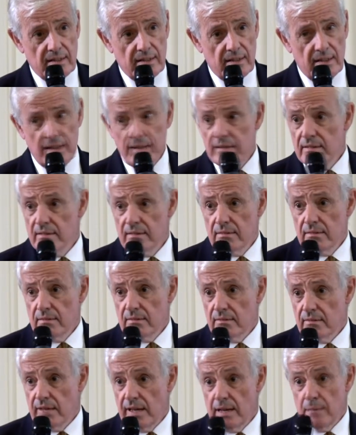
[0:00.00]
Right?
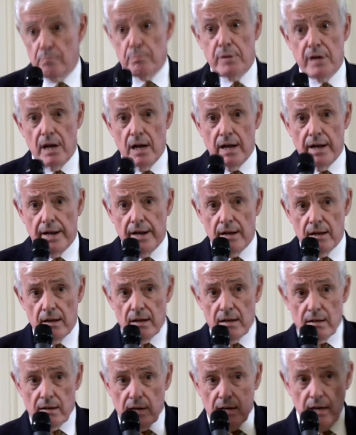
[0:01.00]
They apply
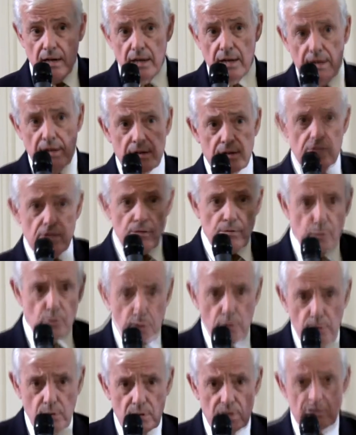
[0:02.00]
learned
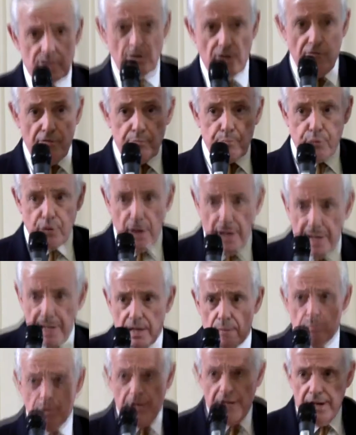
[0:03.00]
rules of
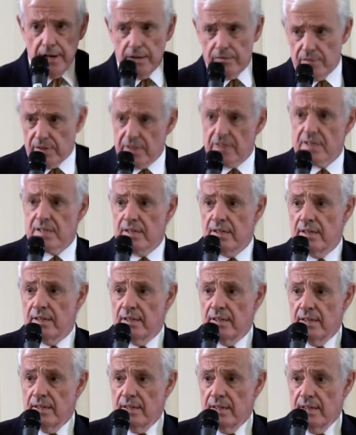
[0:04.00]
prior behaviors.
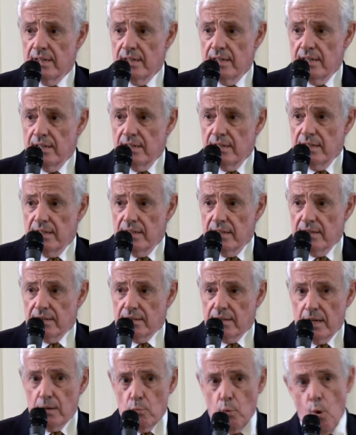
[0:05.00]

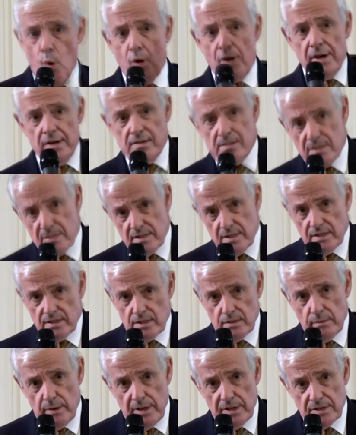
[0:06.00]
They walk into
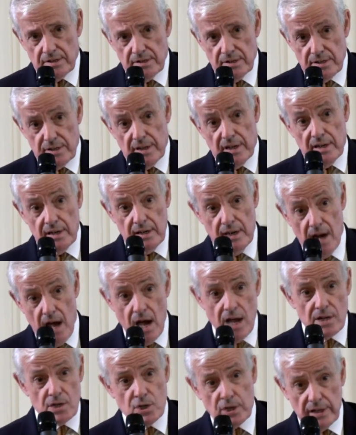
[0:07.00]
situations that are
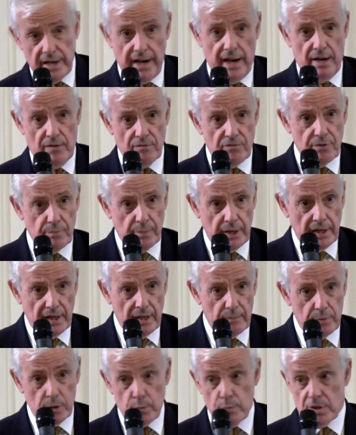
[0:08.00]
largely unfamiliar,
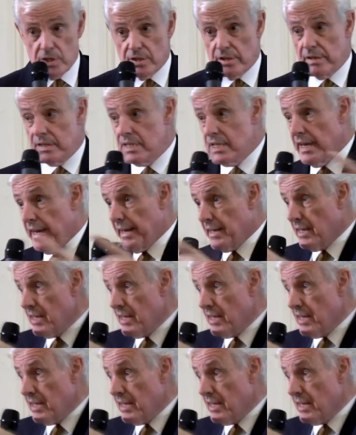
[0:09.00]
but which contain